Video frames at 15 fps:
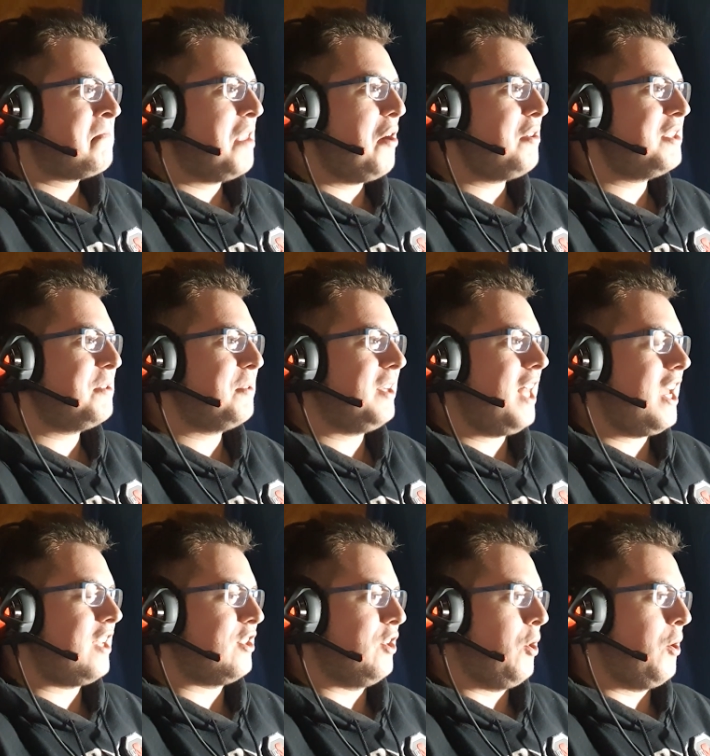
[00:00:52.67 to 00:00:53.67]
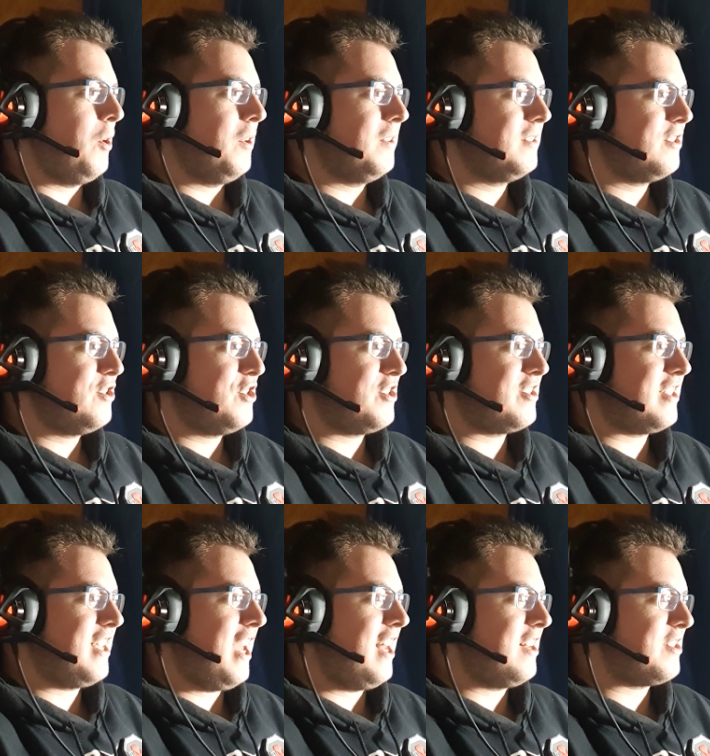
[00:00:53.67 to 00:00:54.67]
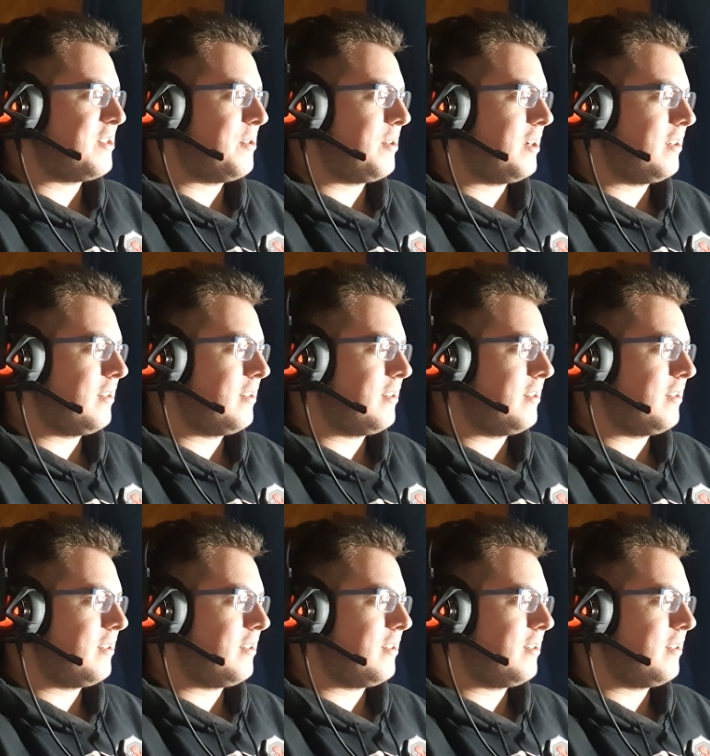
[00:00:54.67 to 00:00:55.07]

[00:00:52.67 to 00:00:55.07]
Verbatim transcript: No, they were like, lol, just to get us over.